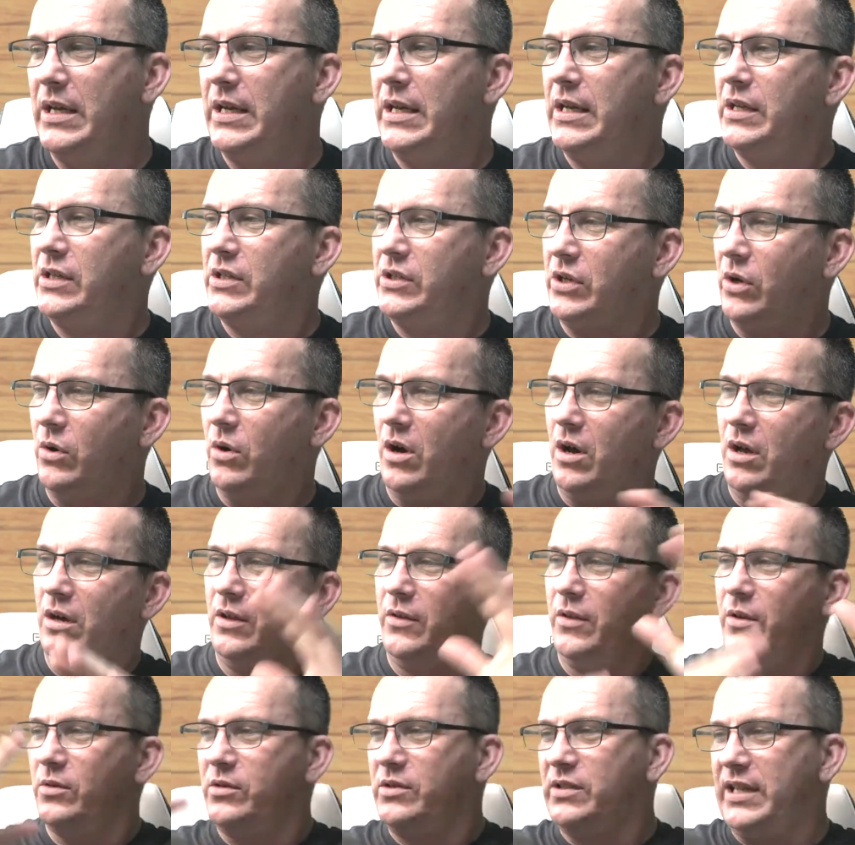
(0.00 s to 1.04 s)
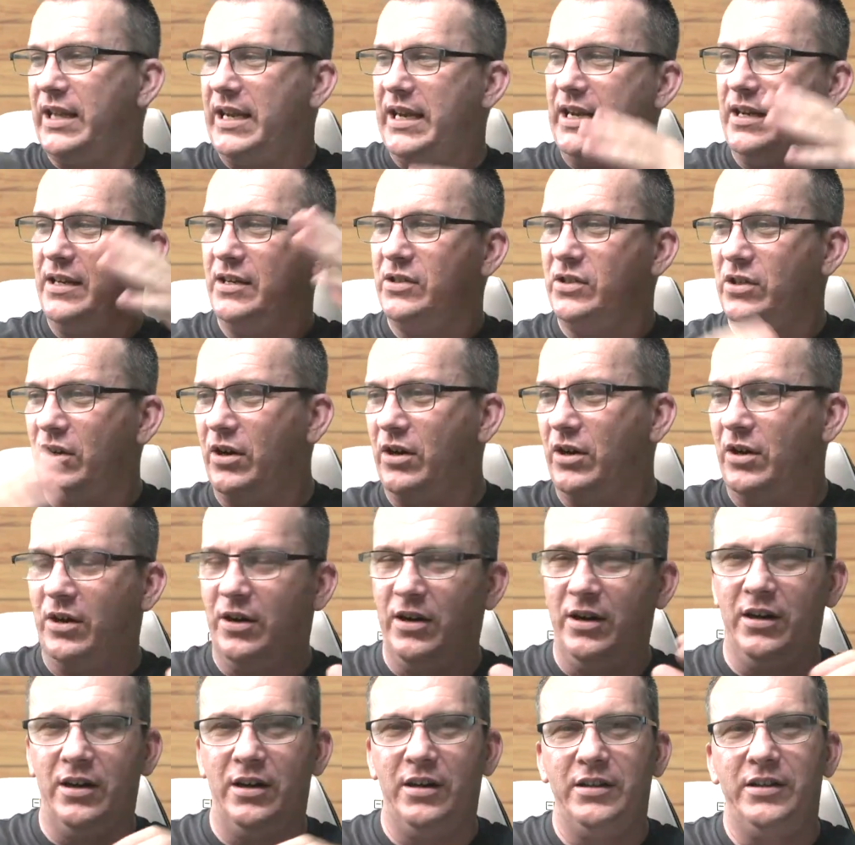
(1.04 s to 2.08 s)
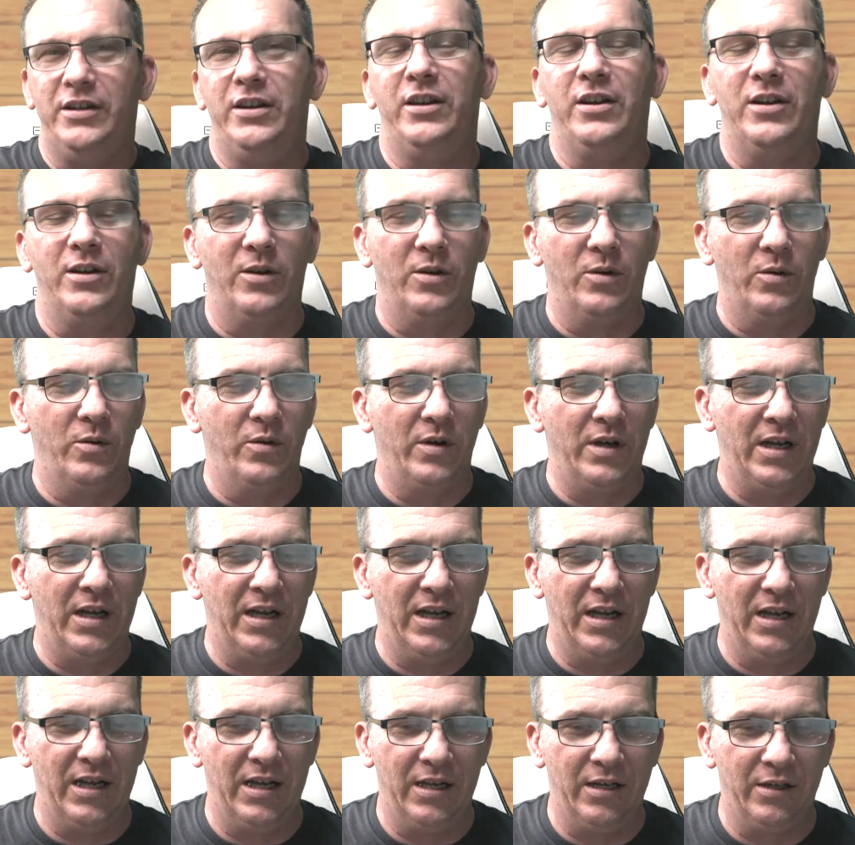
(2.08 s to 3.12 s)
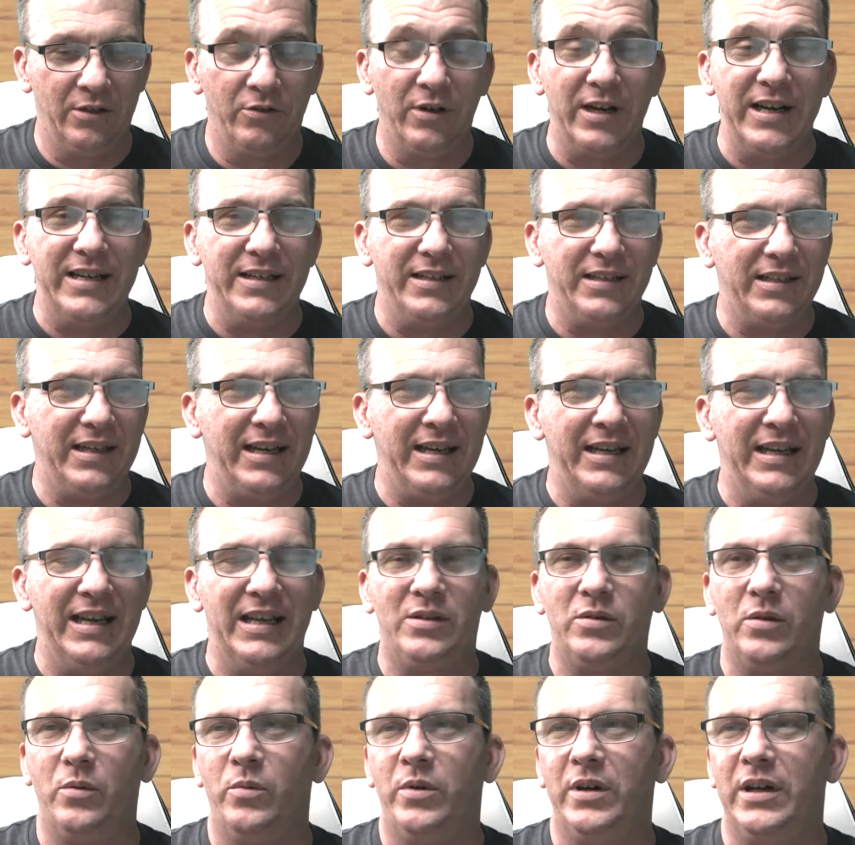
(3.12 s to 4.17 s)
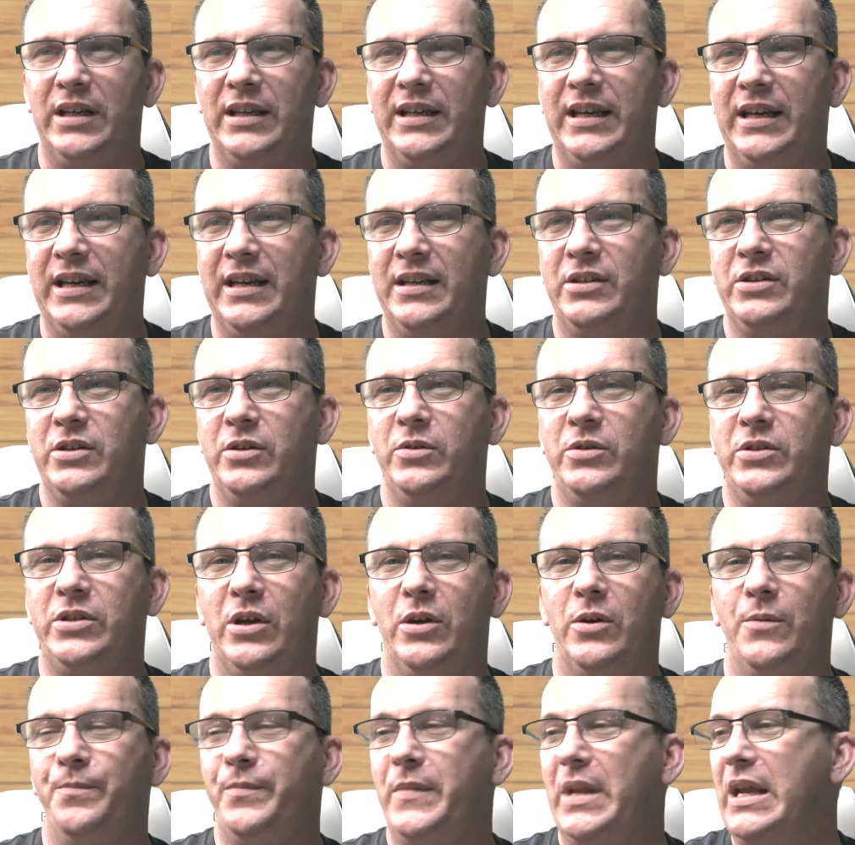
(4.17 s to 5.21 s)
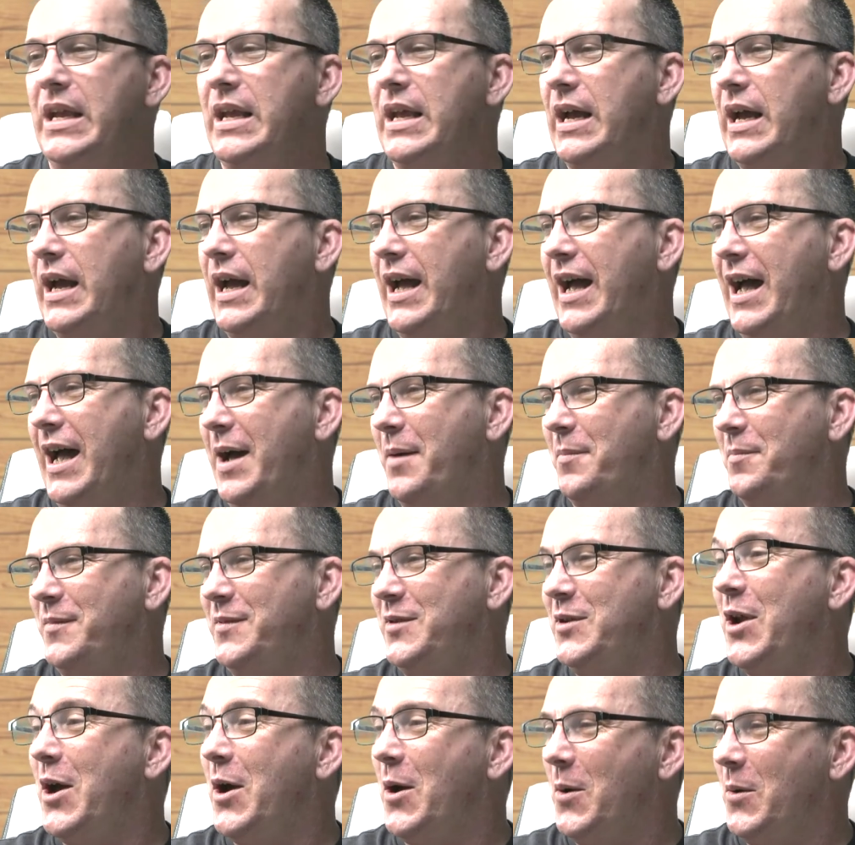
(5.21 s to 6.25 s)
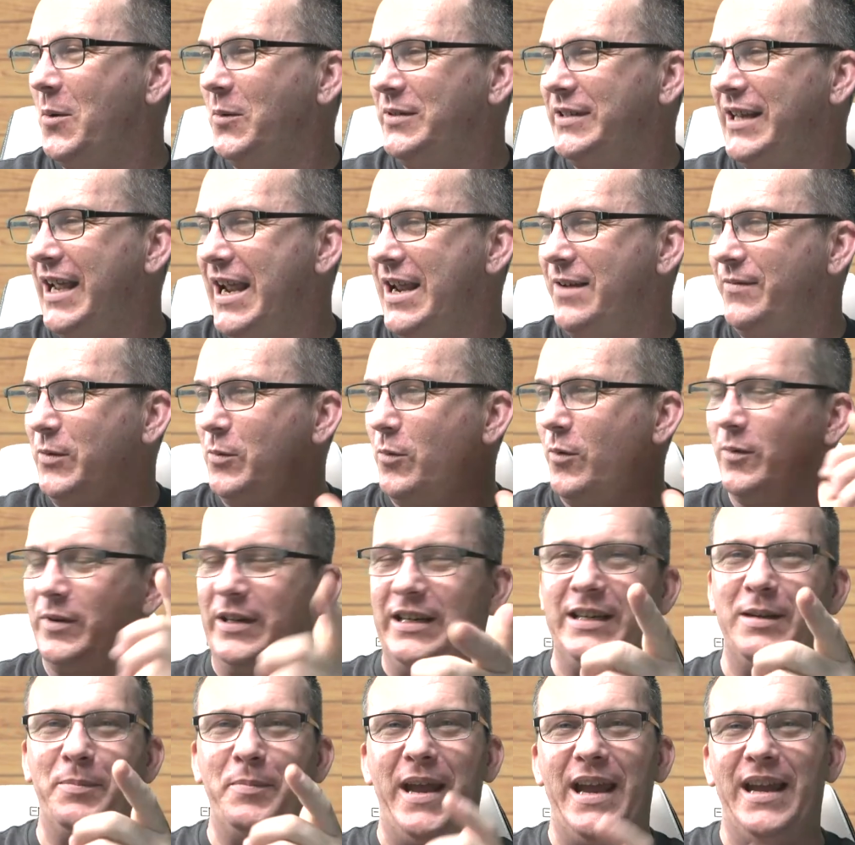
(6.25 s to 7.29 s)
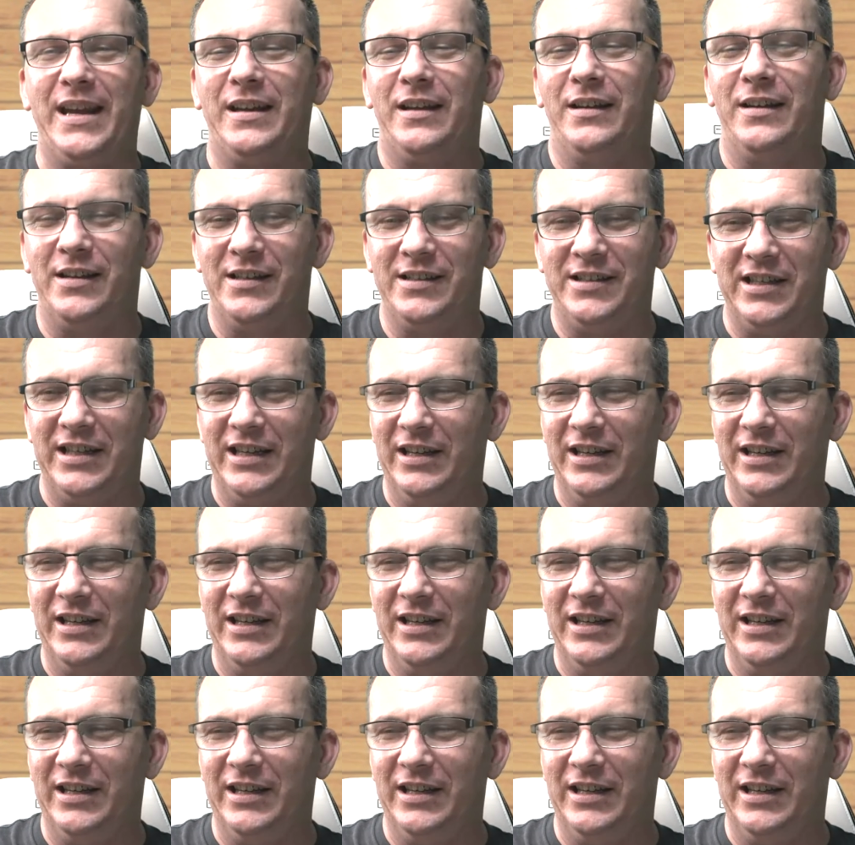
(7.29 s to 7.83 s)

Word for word: So all of those things are, you know, great, and that's what we're going to get into. So, no, Dave, you won't need to pack a lunch any